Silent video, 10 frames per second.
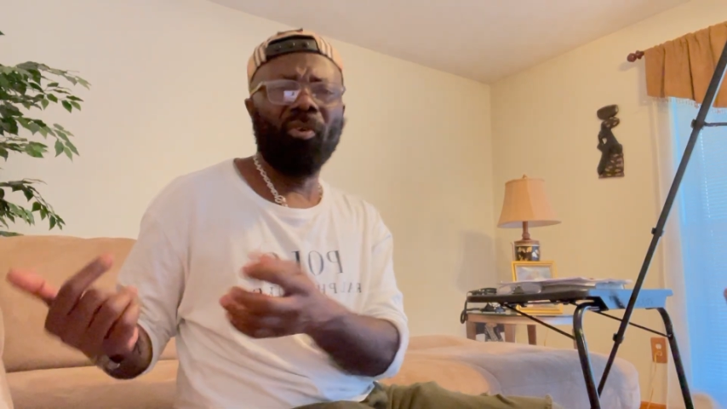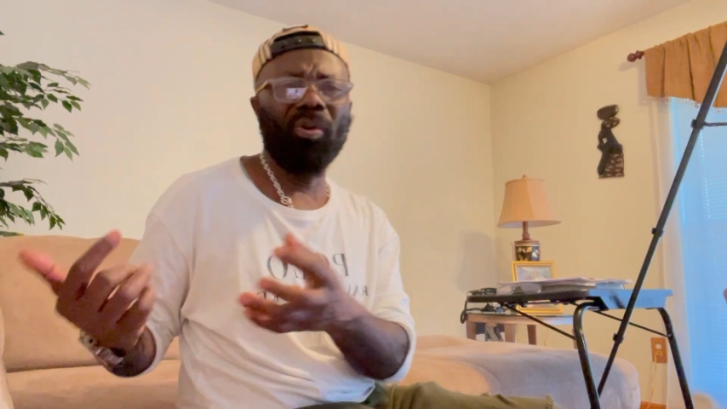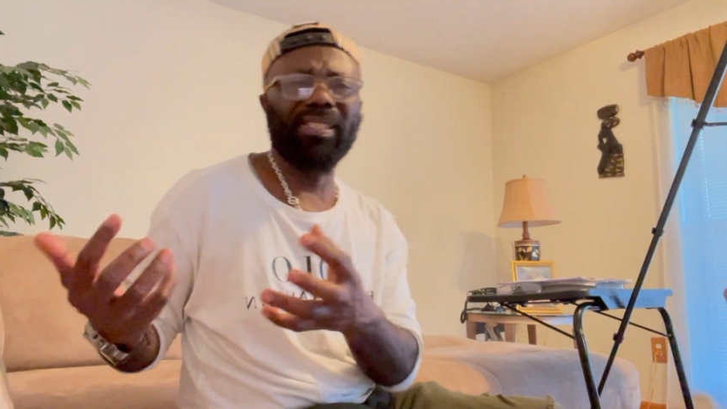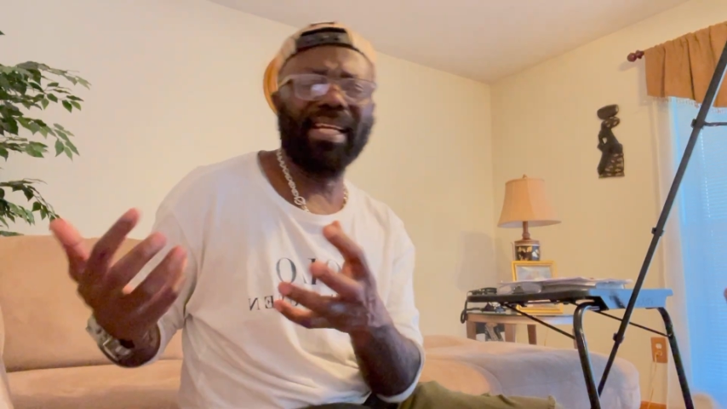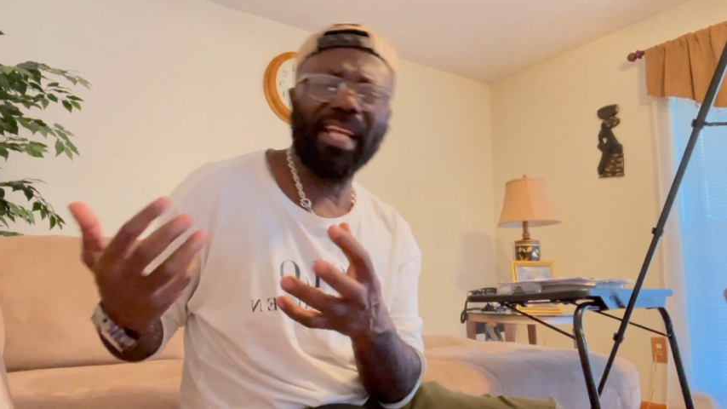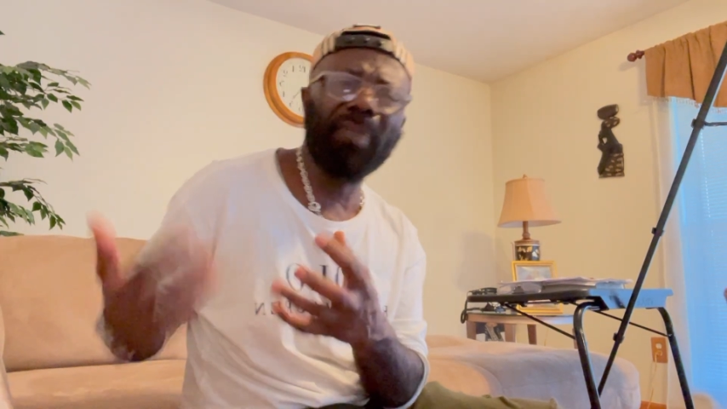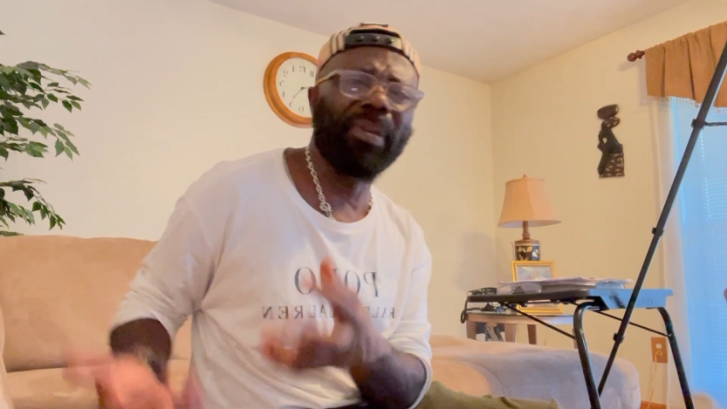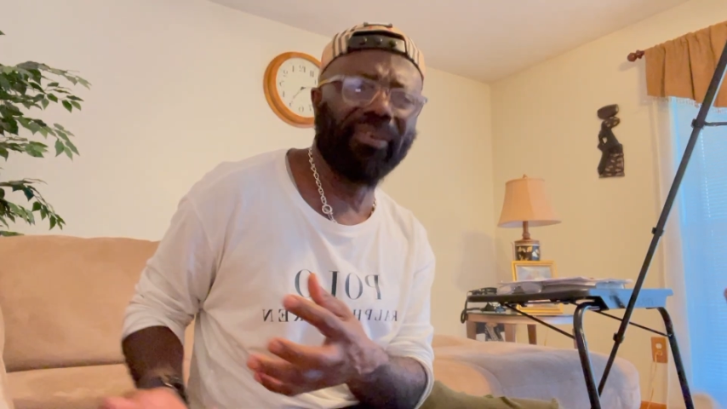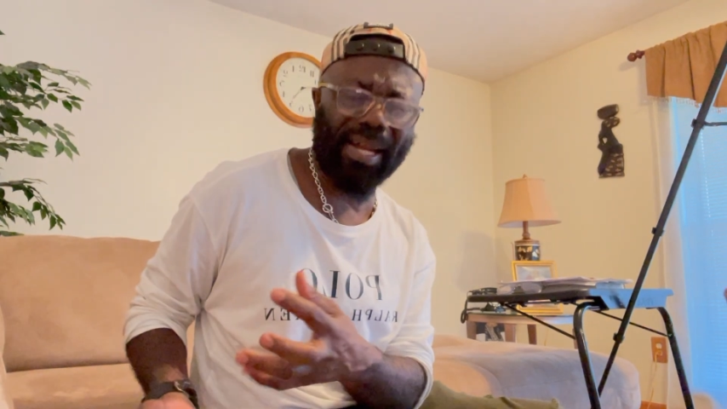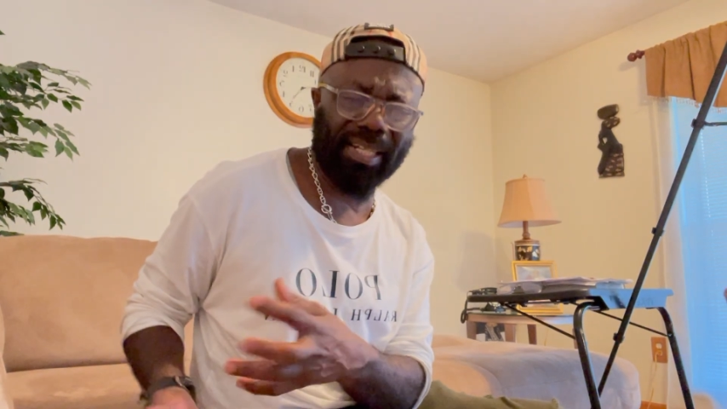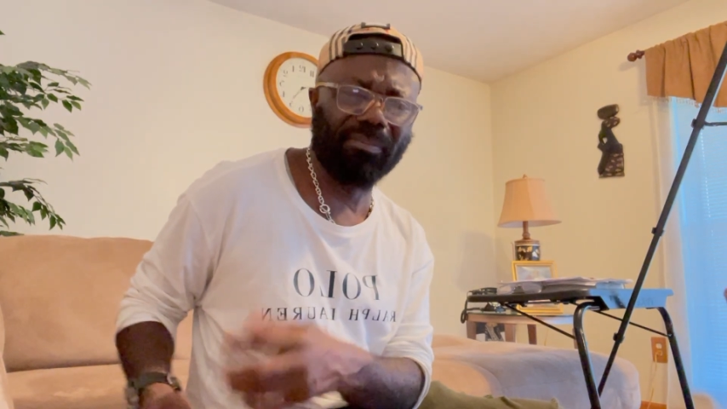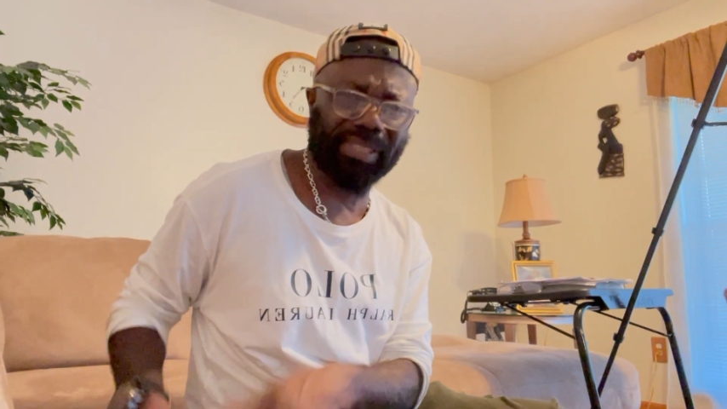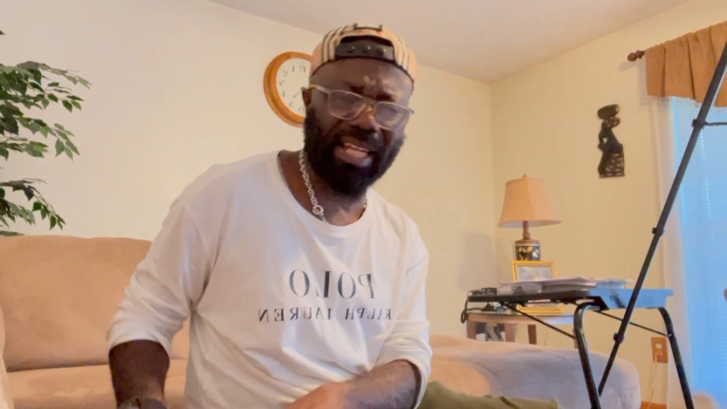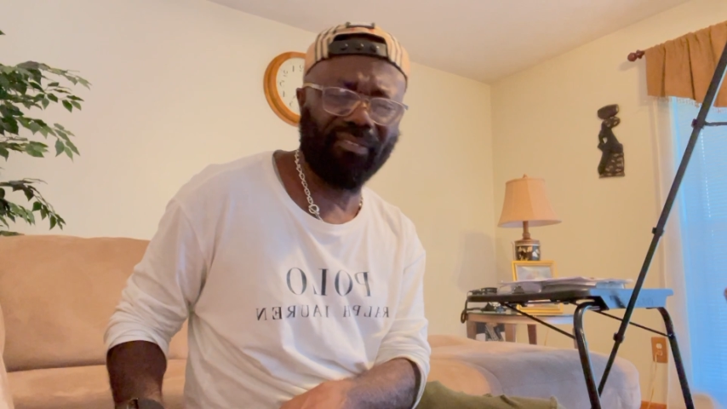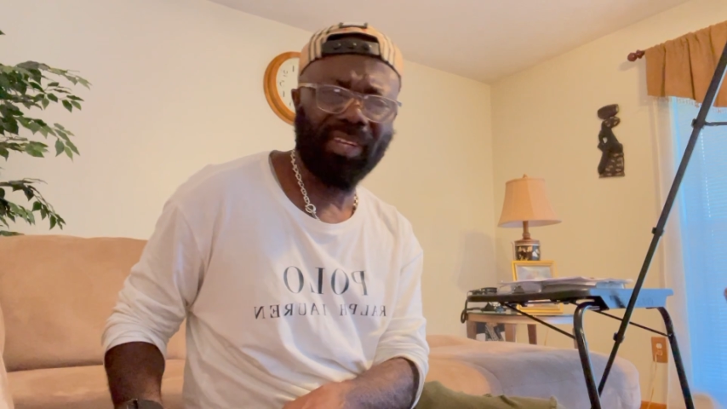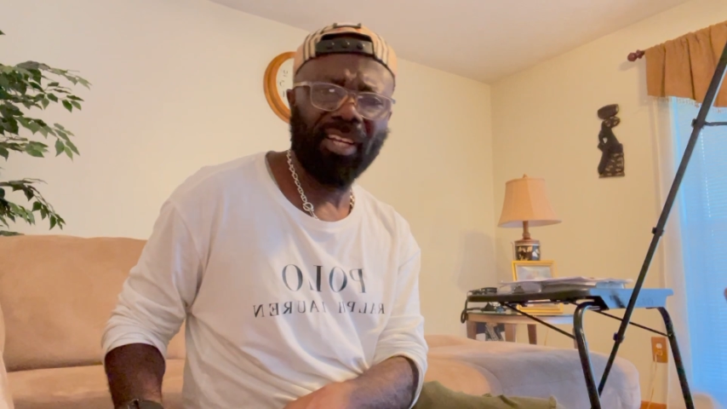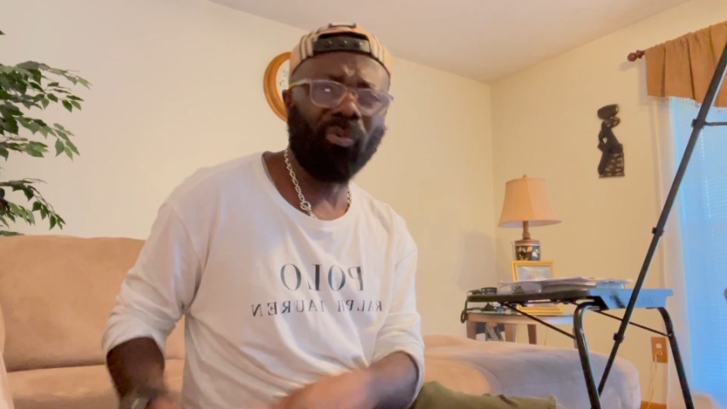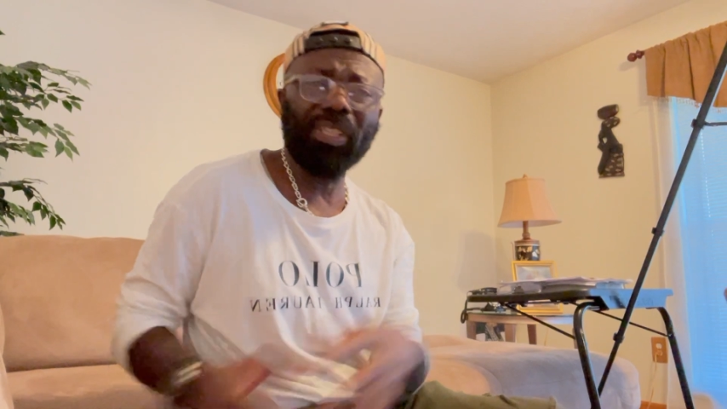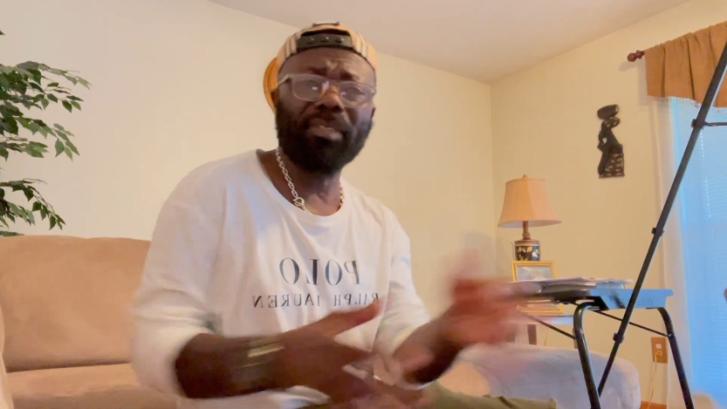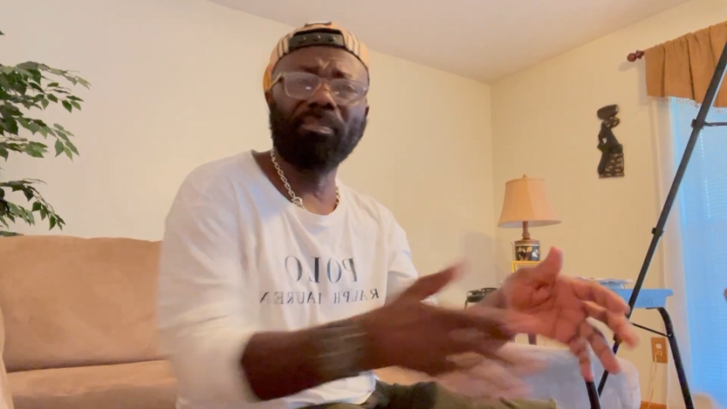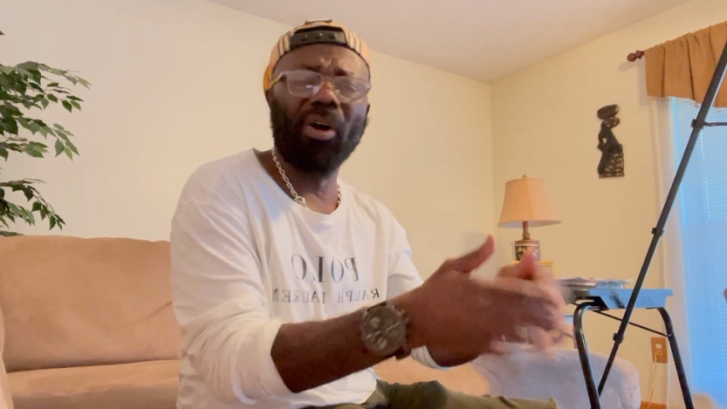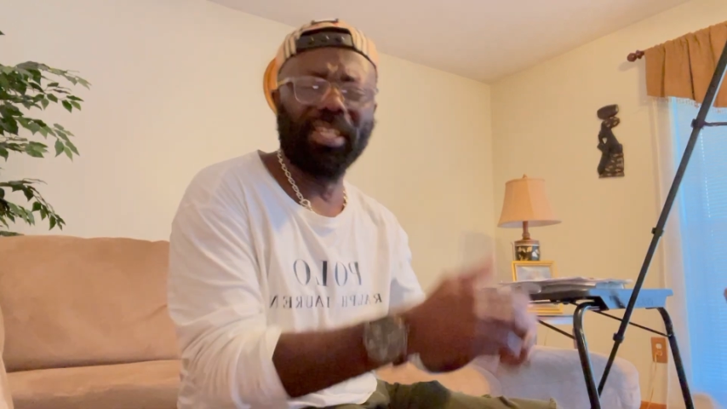who is an immigrant himself, who wasn't born